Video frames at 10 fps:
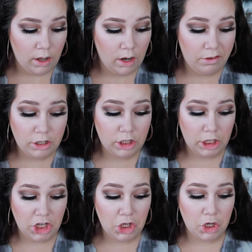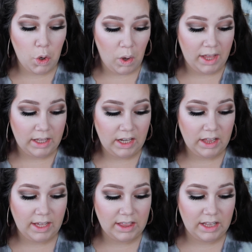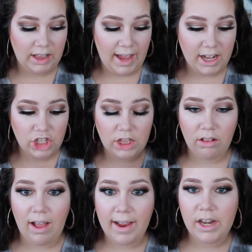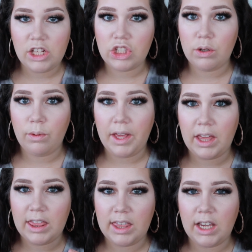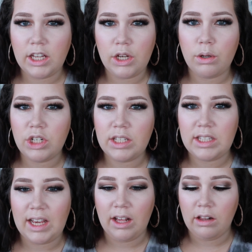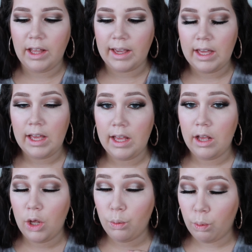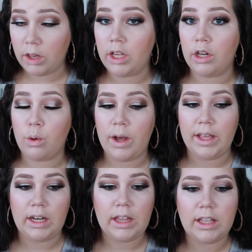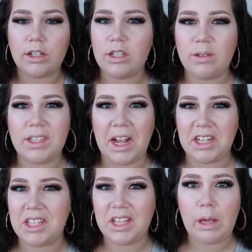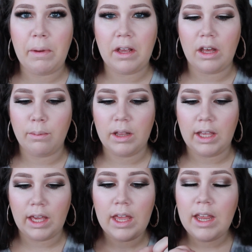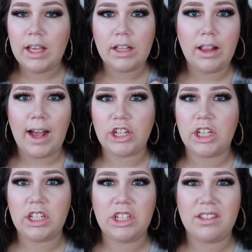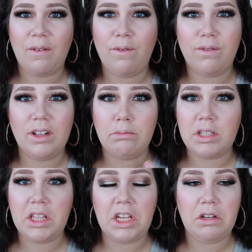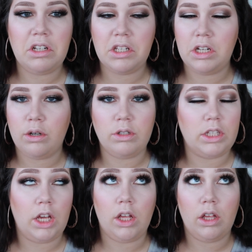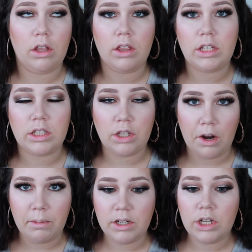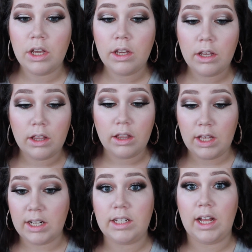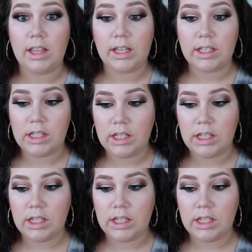They're such good quality. Like, the lash line is so like thick, and you can just tell like really good quality. Like, there's those lashes that you pick up and like the lash line is just so flimsy that you just know it's like, oh, this is garbage. That is not these.